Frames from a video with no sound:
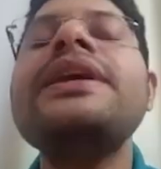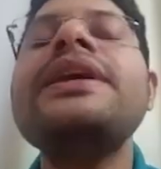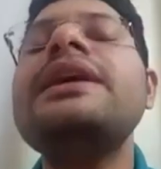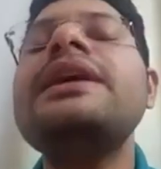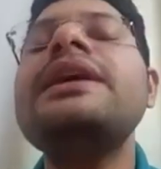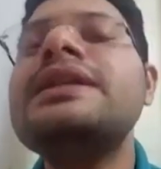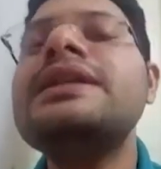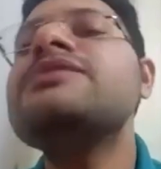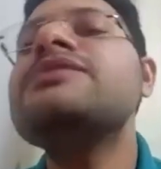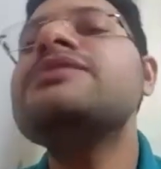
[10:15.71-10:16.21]

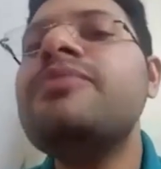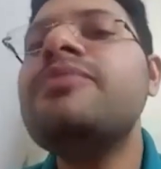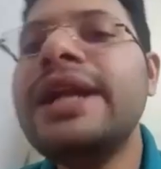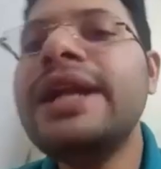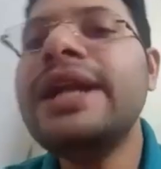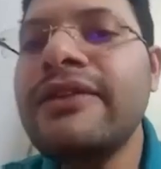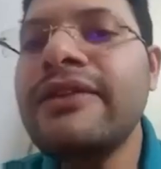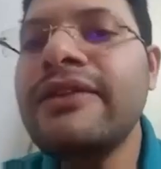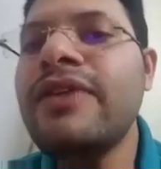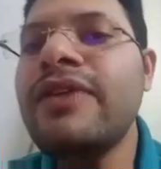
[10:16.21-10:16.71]
It is
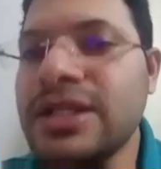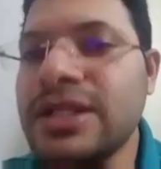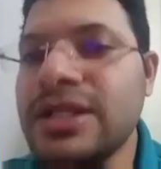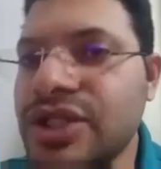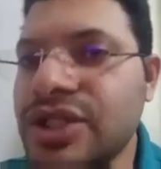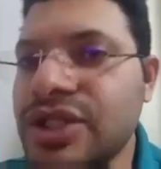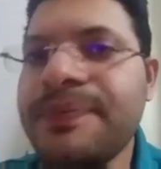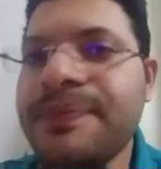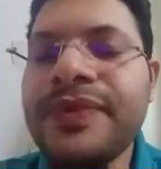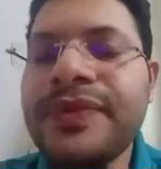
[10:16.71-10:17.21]
pretty
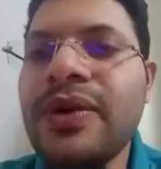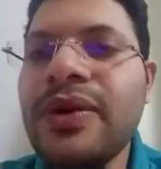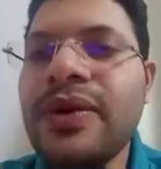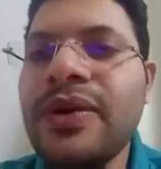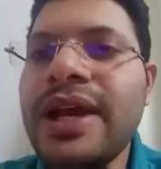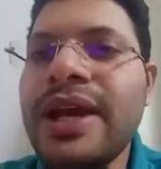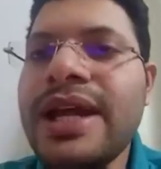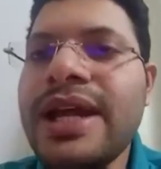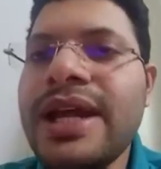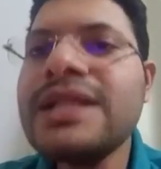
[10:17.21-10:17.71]
fast.
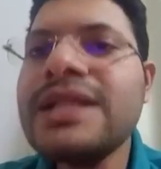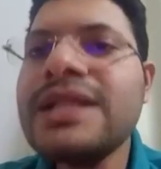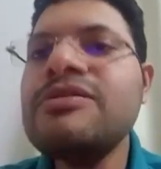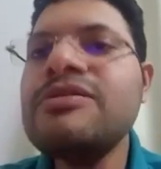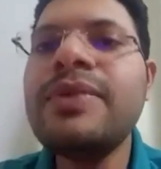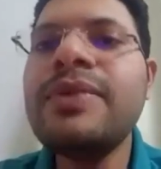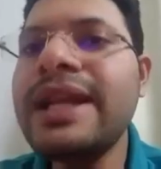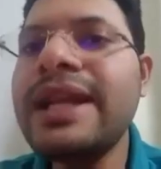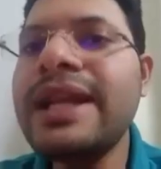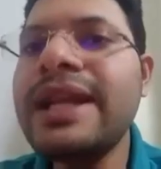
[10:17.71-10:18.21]
Okay, it is
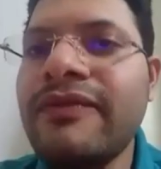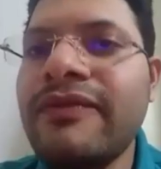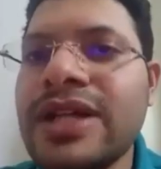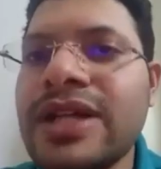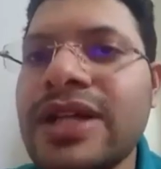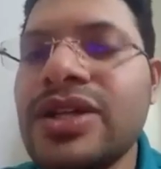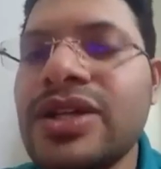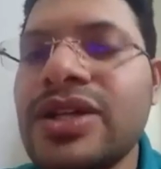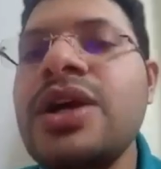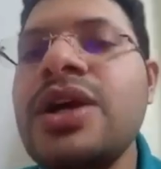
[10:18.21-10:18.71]
pretty
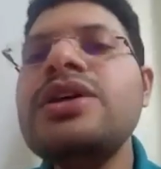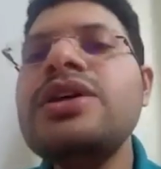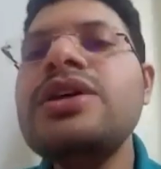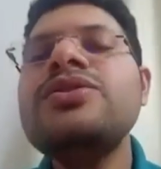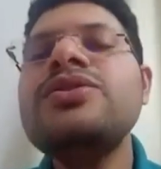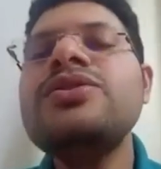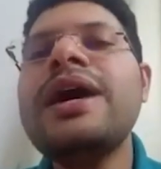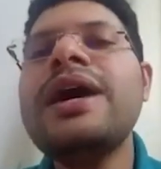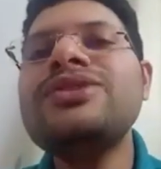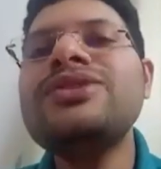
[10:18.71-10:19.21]
fast.
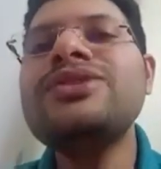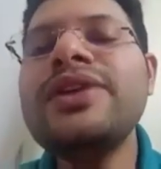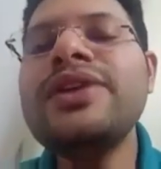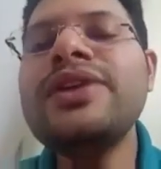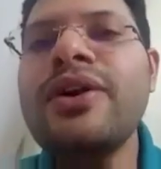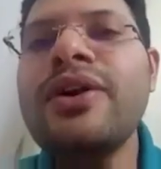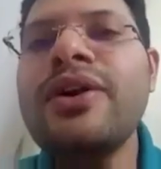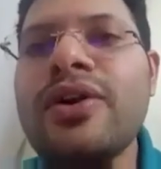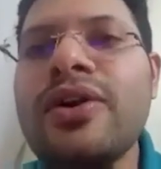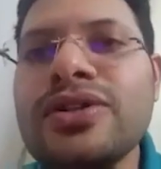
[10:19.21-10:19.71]
So actually,
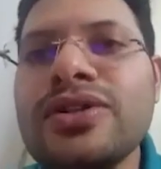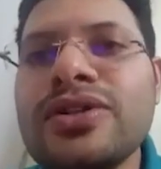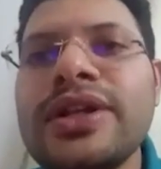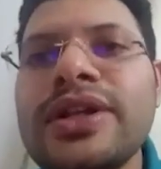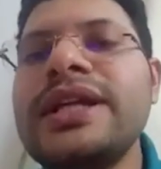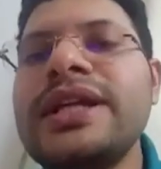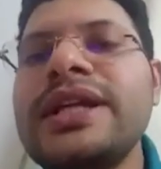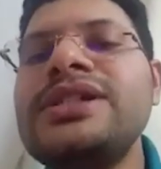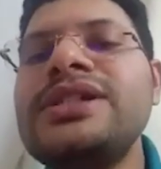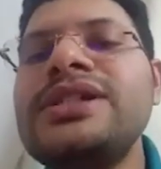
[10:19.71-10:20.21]
your
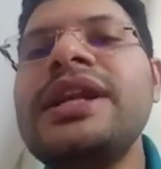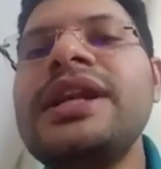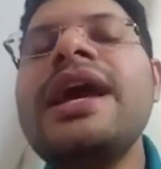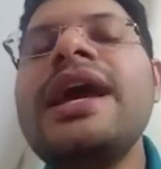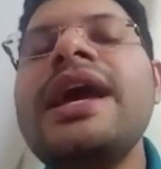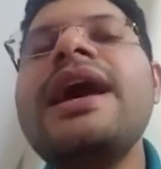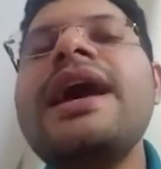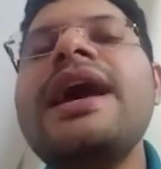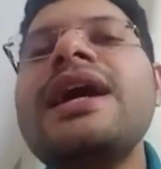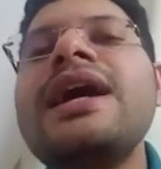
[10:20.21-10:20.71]
concentration
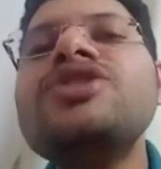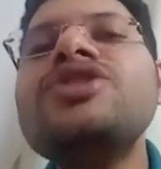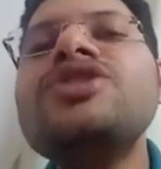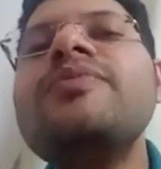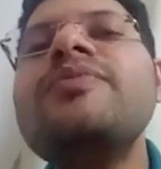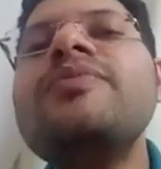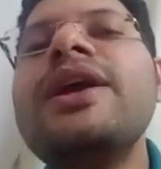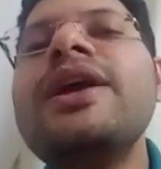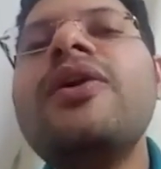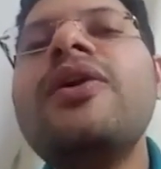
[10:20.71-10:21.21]
has to
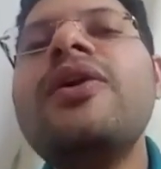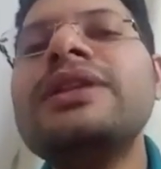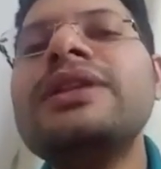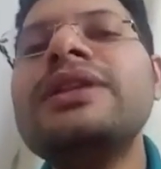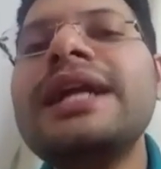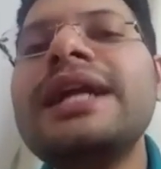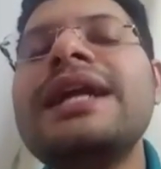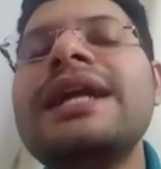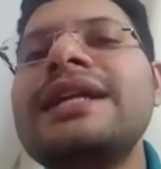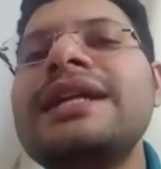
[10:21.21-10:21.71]
be on
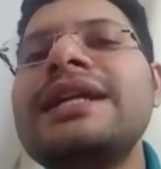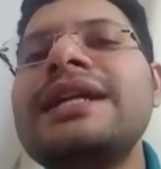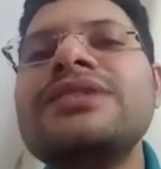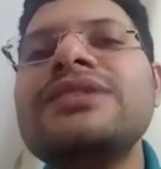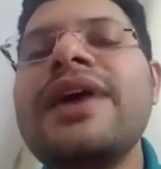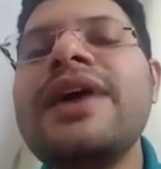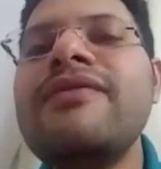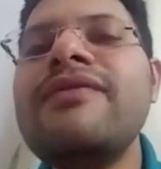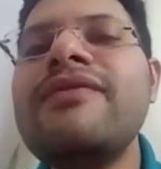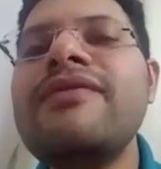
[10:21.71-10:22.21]
that line. That's
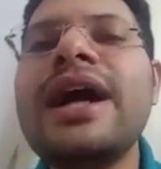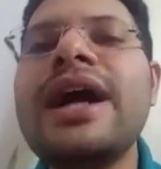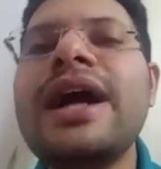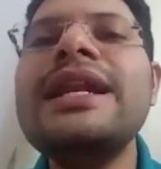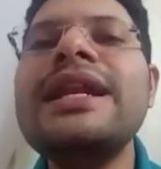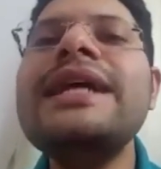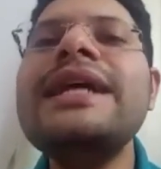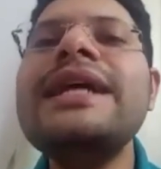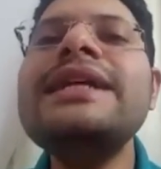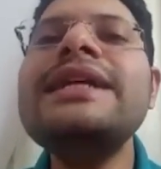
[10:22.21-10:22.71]
why I've
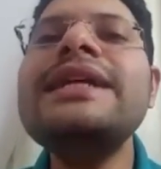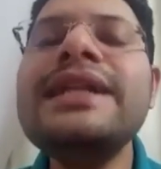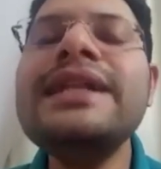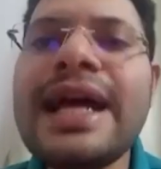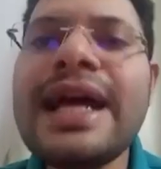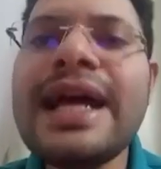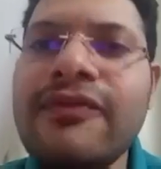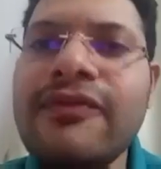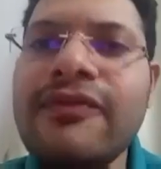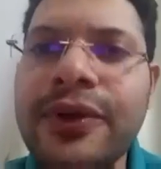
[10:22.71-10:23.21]
highlighted
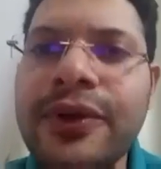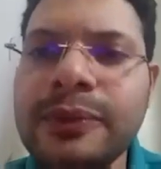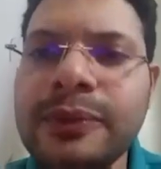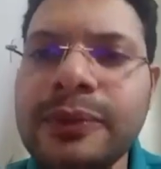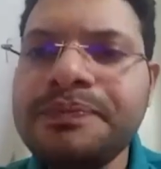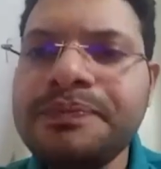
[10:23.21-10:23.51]
that for you.